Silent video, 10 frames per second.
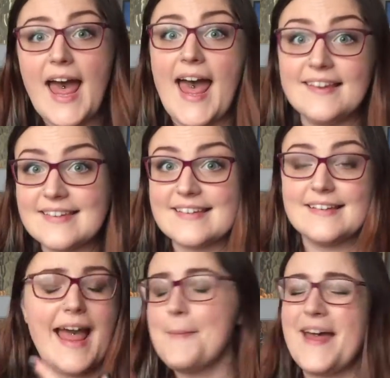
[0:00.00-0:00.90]

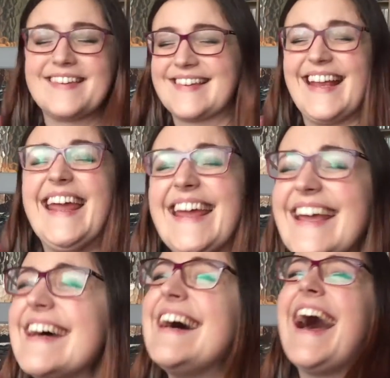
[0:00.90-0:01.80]

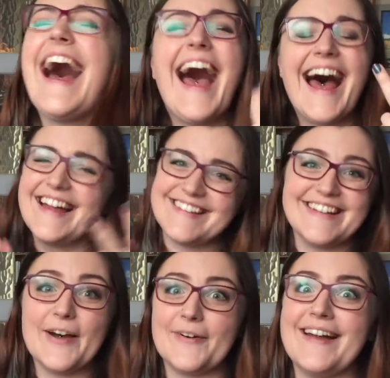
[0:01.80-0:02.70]
MSD and
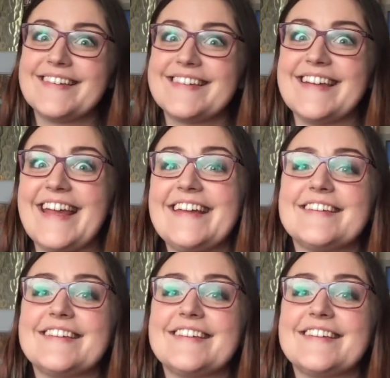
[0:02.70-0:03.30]
YOSD.